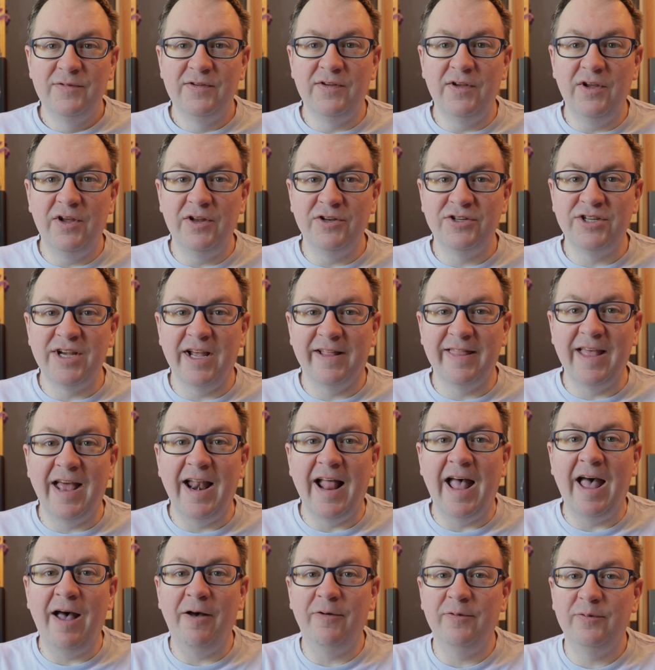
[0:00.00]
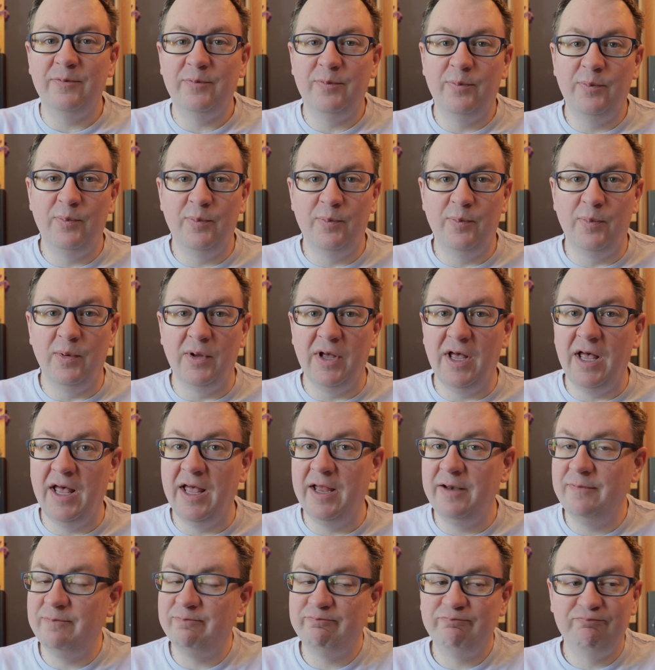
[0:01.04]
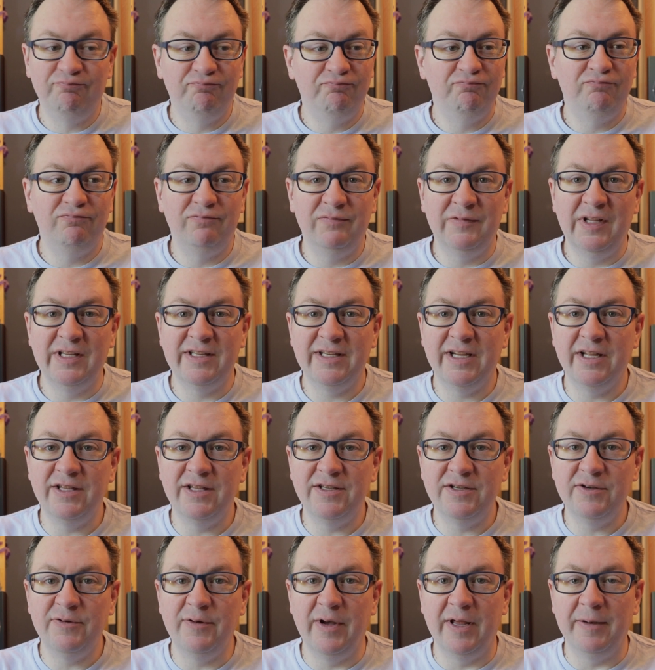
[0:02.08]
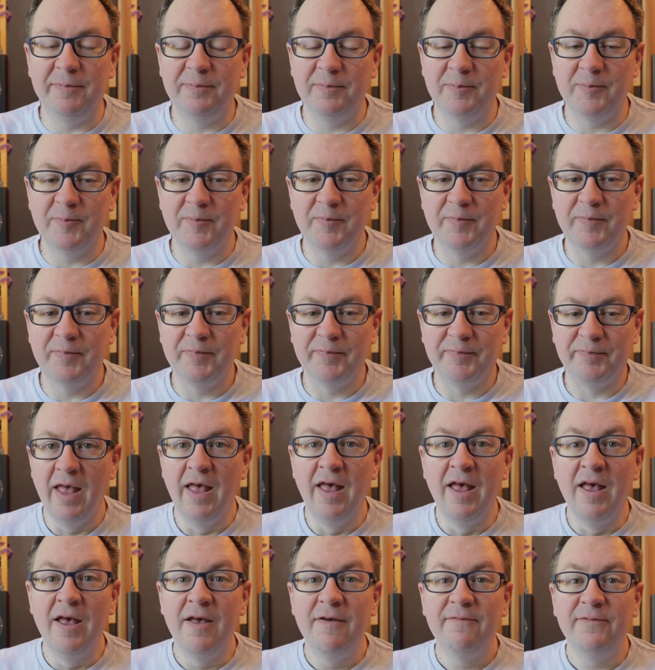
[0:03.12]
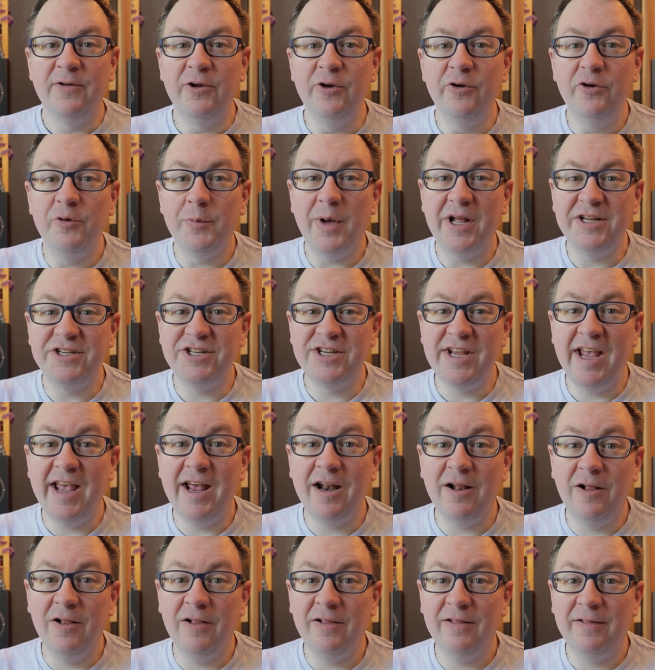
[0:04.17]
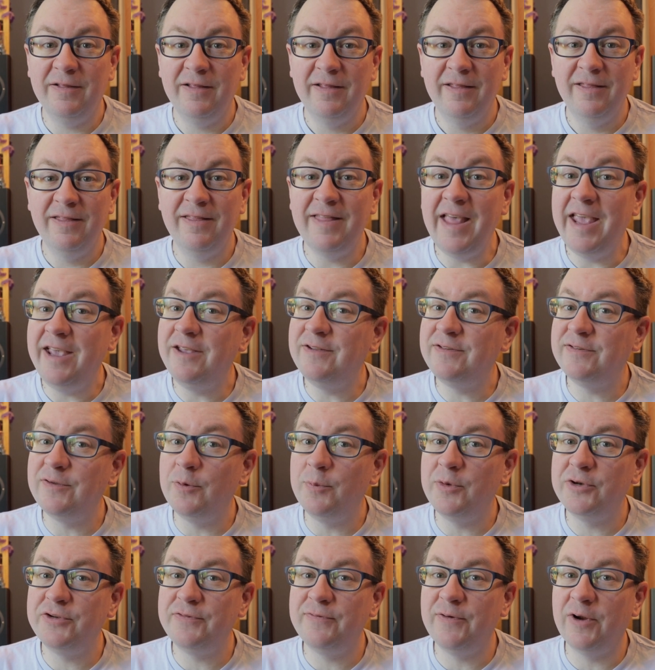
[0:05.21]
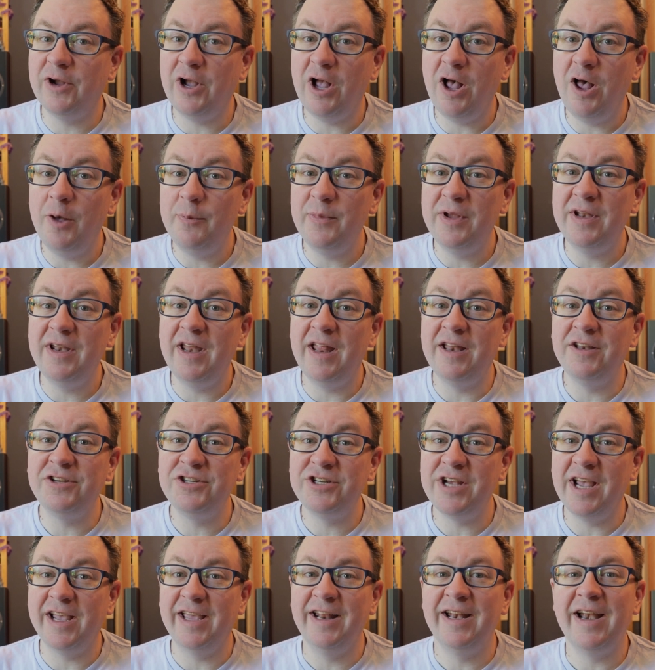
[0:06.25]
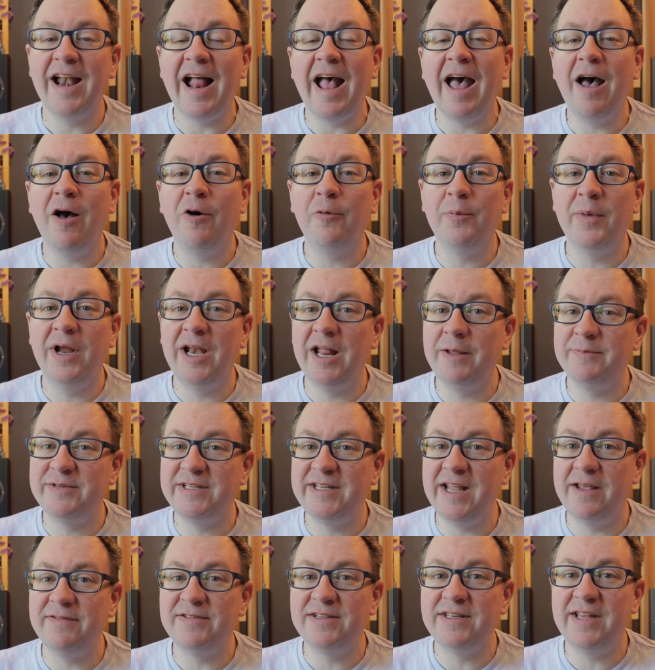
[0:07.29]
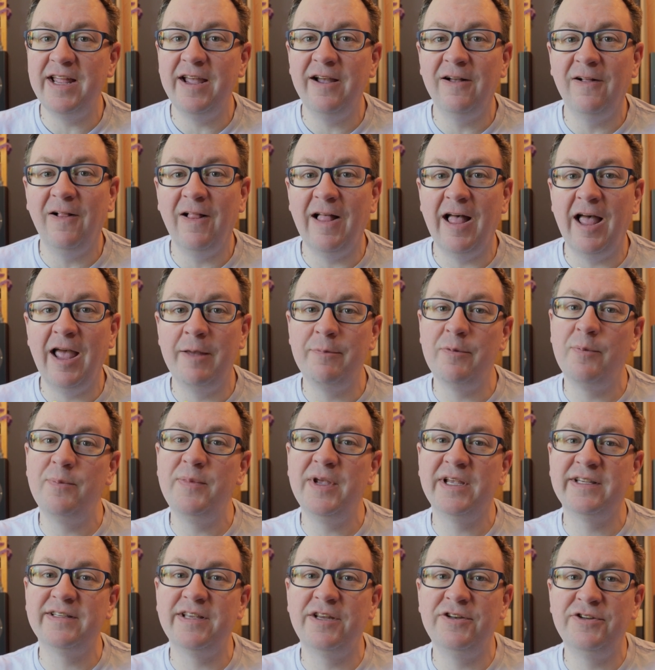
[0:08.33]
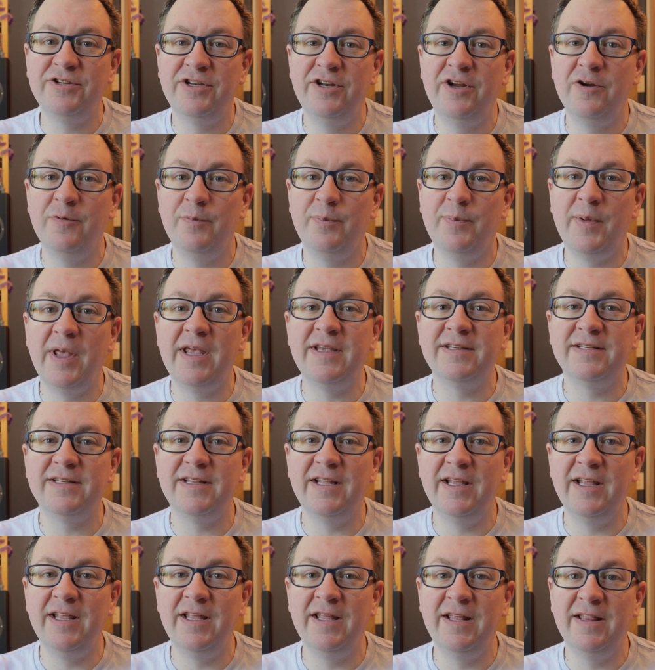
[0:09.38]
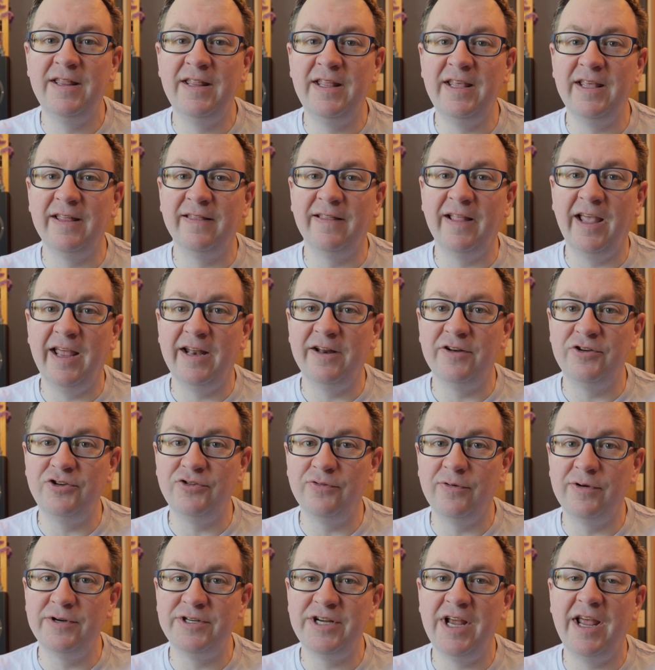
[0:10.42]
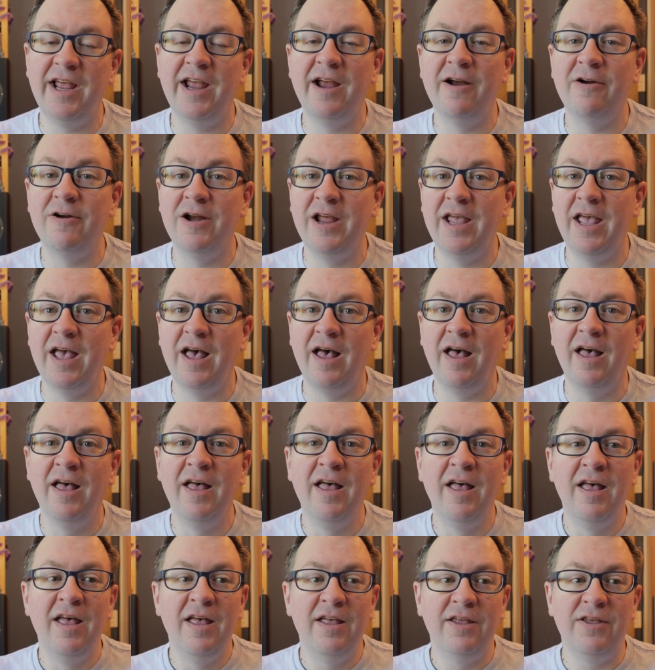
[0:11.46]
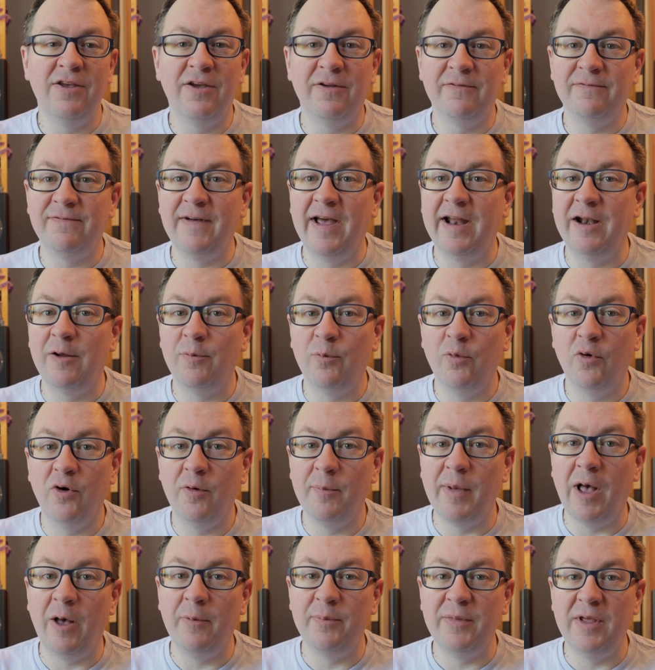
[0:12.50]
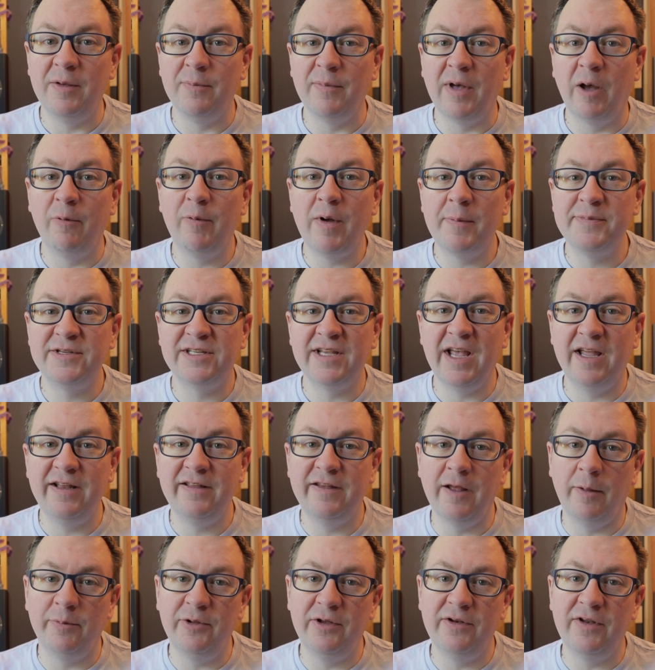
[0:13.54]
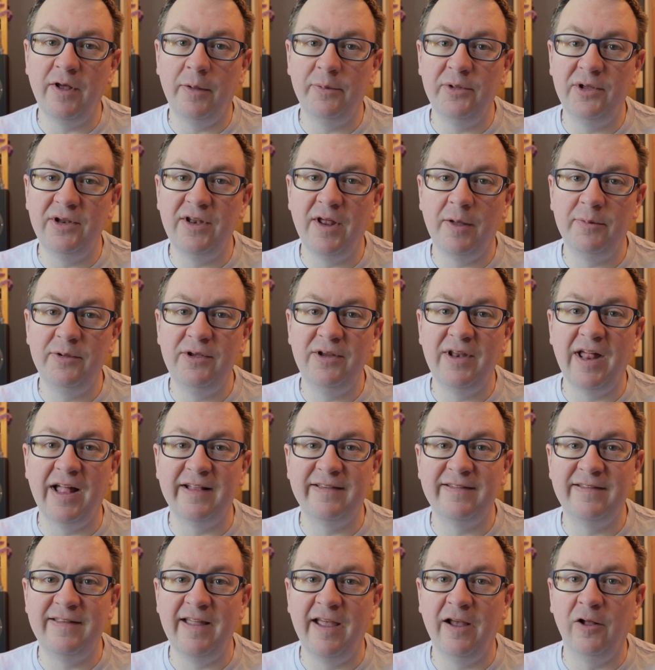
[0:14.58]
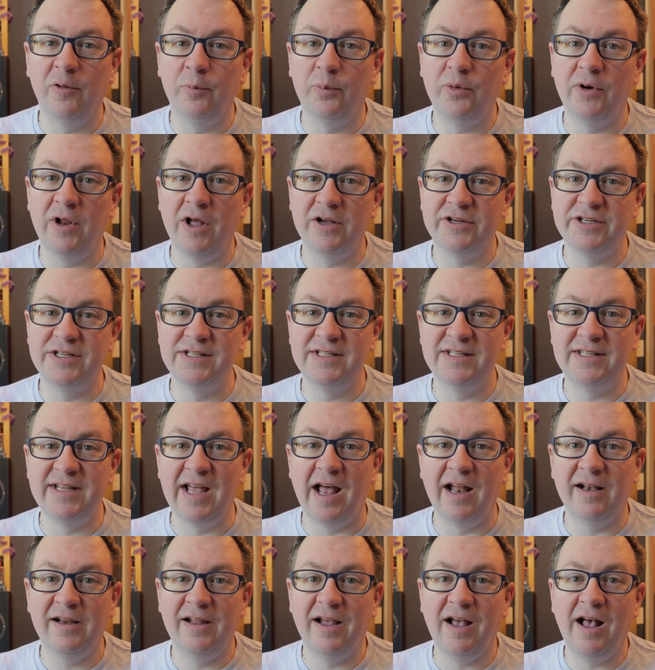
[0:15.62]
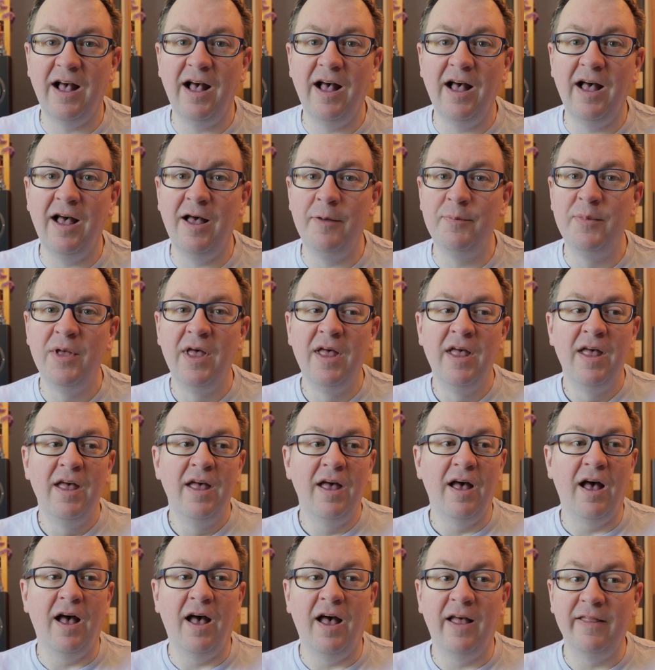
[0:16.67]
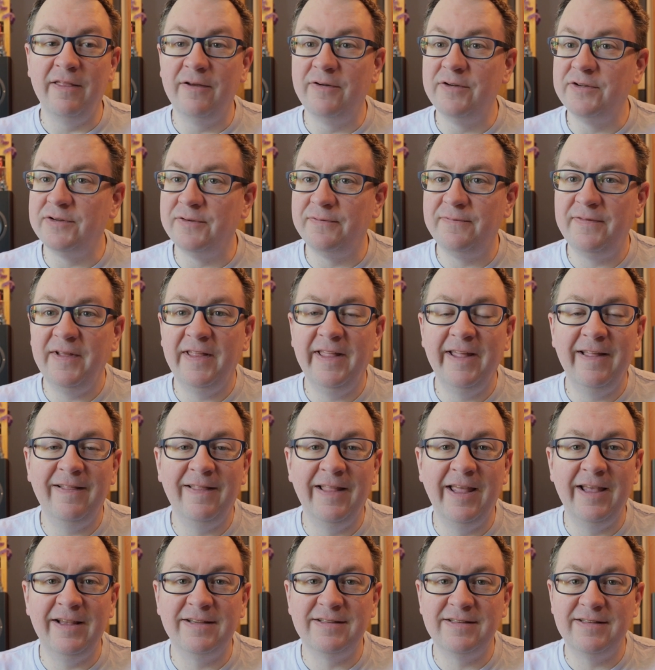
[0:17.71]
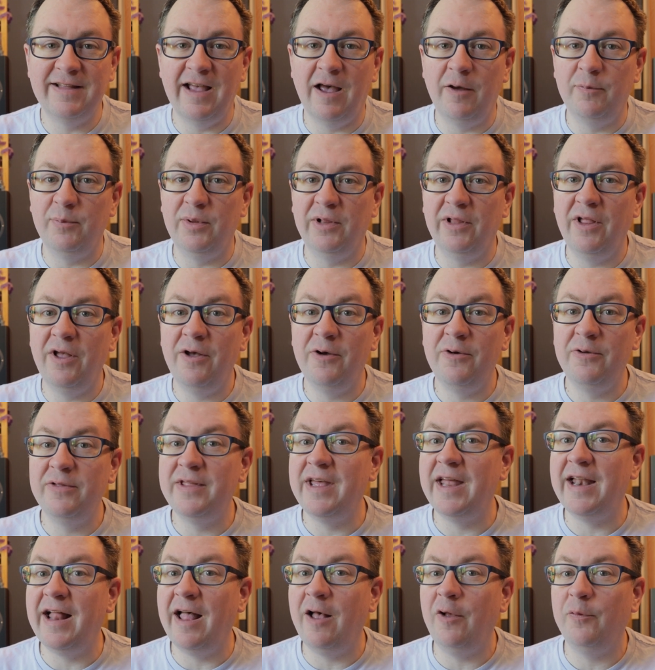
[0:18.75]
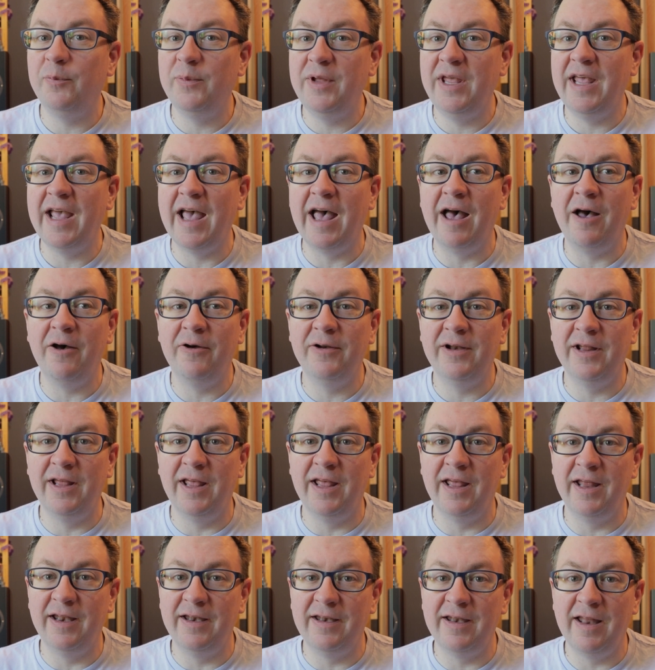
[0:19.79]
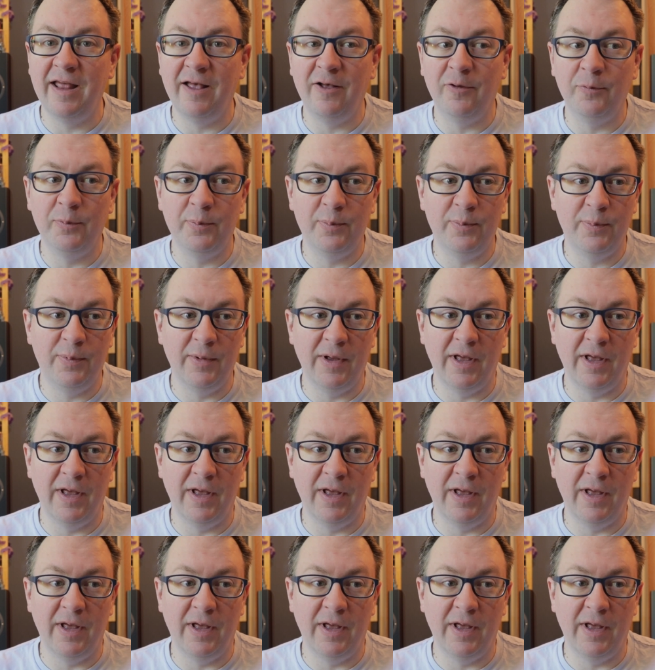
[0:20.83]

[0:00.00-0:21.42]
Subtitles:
you can check that out, but let's get to it. If you're new to my channel, thank you so much for coming and checking it out. My name is Dave Stagl. I'm a mix engineer based in the Atlanta, Georgia area. You can find out more about me at my website, www.staglproductions.com. There's affiliate links down below that help me out and help